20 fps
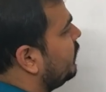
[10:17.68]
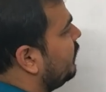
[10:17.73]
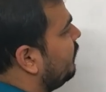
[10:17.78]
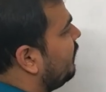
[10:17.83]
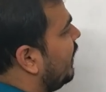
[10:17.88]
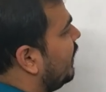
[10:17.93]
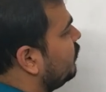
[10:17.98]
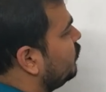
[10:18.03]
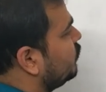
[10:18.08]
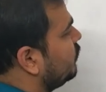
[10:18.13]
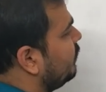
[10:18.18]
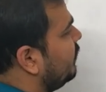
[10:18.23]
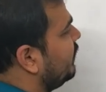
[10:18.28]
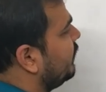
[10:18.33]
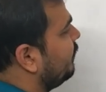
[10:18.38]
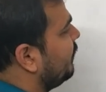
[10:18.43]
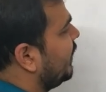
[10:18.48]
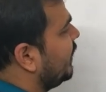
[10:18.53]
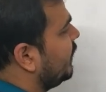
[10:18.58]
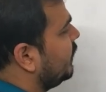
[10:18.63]
the values will be
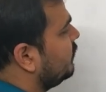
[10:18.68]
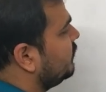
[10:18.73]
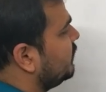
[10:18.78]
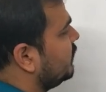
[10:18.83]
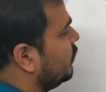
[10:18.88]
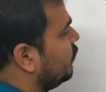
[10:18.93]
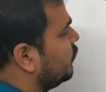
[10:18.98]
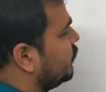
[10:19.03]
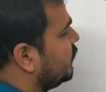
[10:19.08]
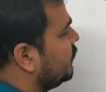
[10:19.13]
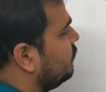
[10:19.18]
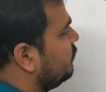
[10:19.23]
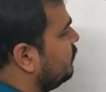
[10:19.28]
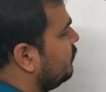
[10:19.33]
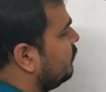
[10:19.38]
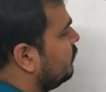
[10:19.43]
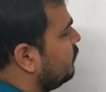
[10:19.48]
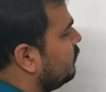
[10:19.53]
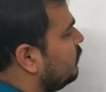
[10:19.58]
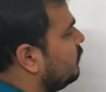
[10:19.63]
remaining zeros,
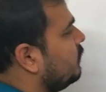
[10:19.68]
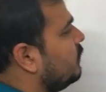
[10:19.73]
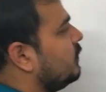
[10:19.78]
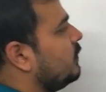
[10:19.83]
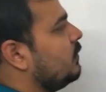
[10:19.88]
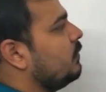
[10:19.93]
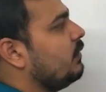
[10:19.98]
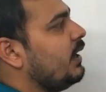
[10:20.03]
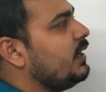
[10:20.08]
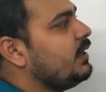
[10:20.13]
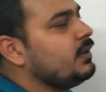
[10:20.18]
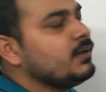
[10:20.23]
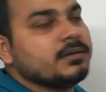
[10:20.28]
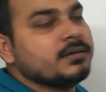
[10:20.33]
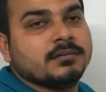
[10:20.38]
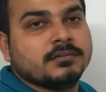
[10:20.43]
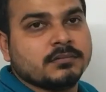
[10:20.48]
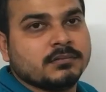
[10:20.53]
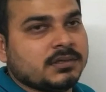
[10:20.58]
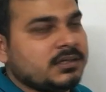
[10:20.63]
right?
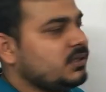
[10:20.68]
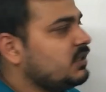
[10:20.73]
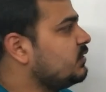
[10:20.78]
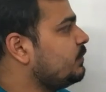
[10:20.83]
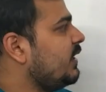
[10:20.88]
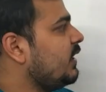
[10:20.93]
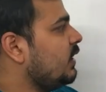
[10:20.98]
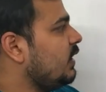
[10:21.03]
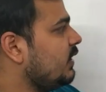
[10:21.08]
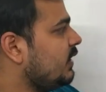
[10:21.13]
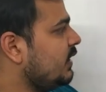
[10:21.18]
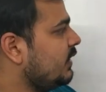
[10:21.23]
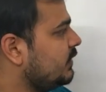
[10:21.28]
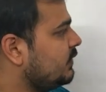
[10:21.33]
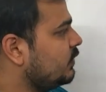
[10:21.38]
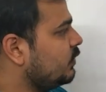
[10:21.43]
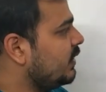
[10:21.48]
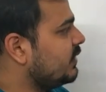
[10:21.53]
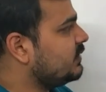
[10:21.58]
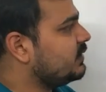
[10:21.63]
In this particular
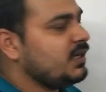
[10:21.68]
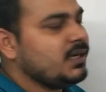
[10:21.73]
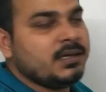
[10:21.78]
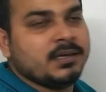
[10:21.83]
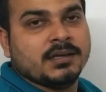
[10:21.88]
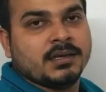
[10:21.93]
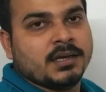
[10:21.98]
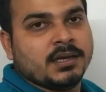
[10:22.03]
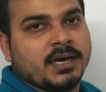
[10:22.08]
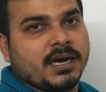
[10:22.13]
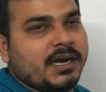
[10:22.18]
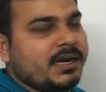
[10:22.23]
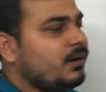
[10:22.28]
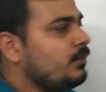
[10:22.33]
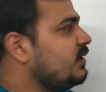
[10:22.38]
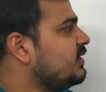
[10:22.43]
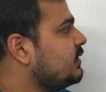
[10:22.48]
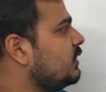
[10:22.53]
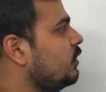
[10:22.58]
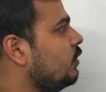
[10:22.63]
case, you can see it will
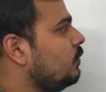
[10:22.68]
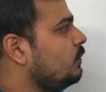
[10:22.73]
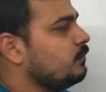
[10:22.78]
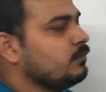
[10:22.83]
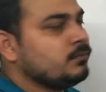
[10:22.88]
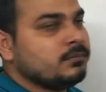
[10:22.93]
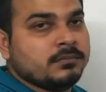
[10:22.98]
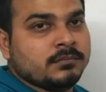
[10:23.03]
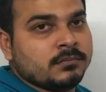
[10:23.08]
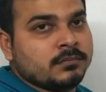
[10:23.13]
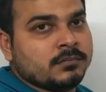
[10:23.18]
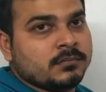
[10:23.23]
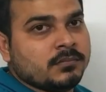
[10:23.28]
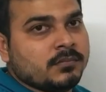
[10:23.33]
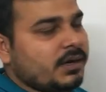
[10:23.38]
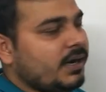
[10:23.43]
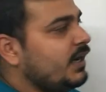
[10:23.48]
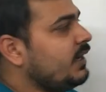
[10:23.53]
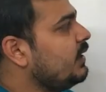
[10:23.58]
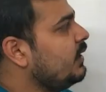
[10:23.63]
be zero,
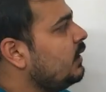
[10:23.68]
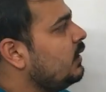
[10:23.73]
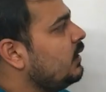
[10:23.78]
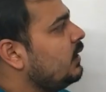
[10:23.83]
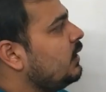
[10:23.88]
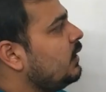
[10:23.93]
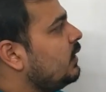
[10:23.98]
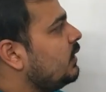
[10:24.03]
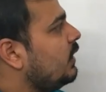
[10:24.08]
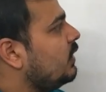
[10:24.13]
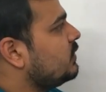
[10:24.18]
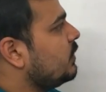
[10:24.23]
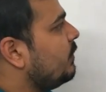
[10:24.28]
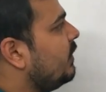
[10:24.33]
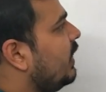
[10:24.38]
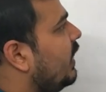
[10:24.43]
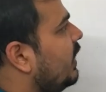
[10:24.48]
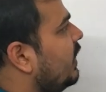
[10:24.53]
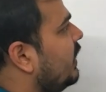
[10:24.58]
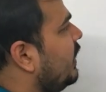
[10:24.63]
right? Now
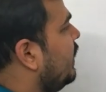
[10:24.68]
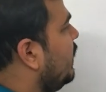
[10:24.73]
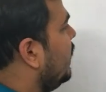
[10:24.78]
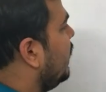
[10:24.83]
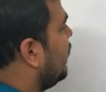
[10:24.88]
similarly,